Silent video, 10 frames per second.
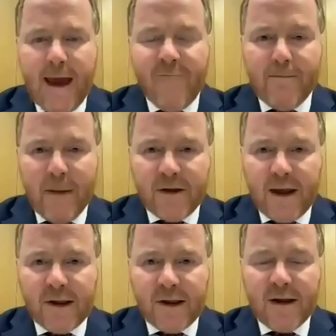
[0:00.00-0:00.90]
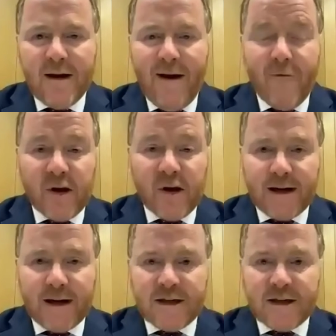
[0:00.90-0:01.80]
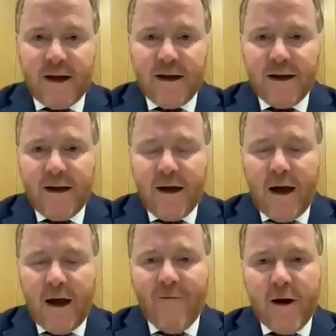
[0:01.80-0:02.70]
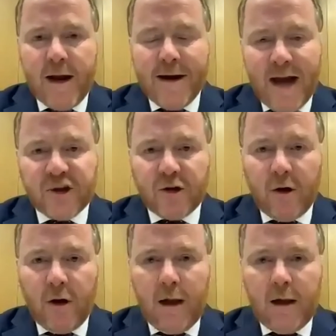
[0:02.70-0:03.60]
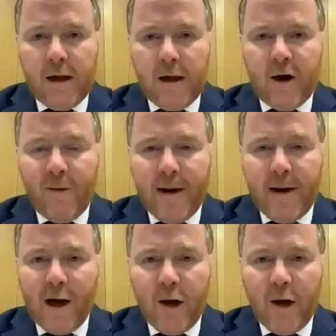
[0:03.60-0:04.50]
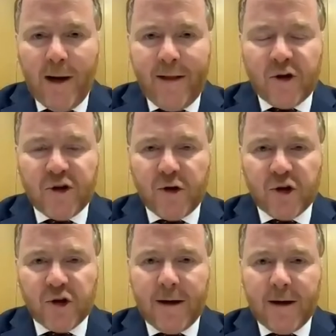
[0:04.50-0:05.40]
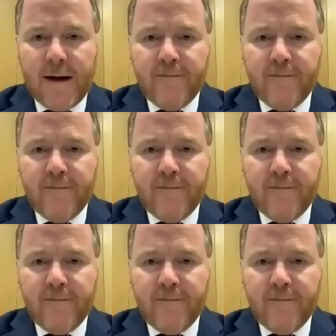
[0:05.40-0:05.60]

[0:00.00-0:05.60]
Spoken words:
Every business, every sector, every national economy, global institution